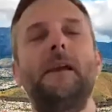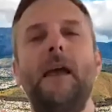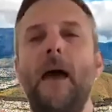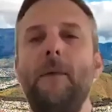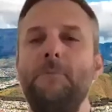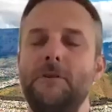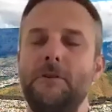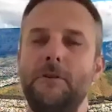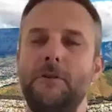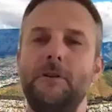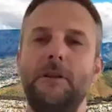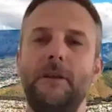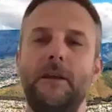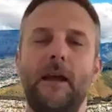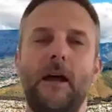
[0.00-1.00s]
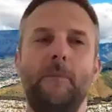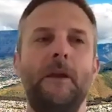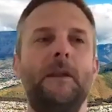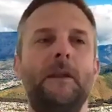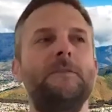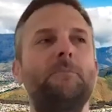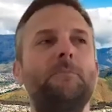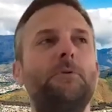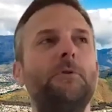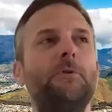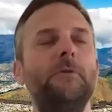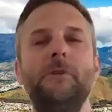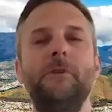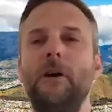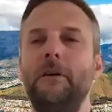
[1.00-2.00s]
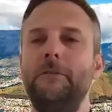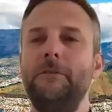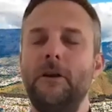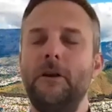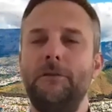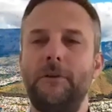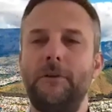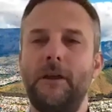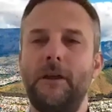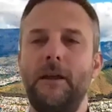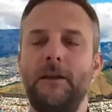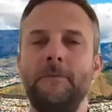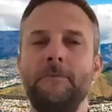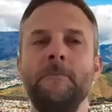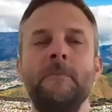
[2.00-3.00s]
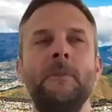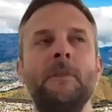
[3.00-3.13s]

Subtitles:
Absolutely. I mean, it's proven over and over again